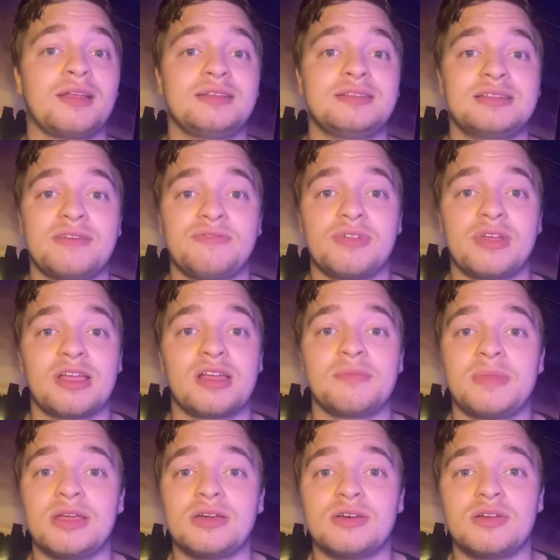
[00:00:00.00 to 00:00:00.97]
Definitely going to
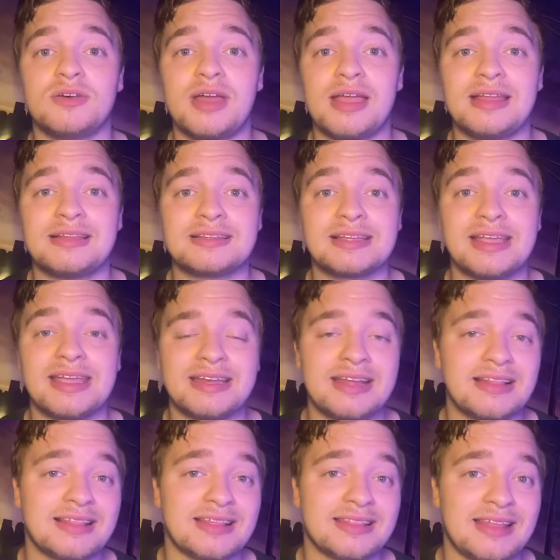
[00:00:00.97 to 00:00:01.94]
be a little late
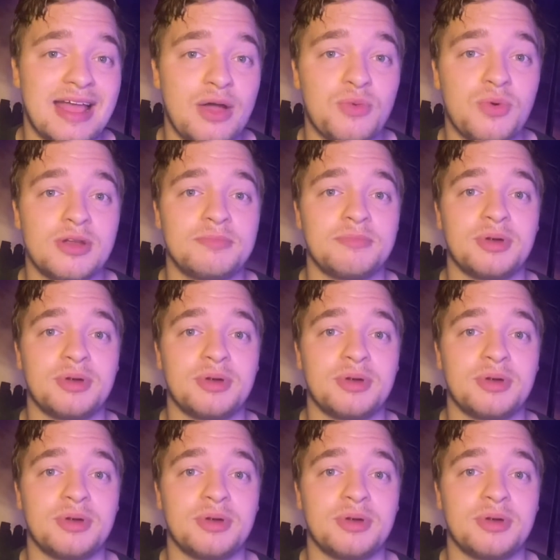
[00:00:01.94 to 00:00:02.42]
getting to that one.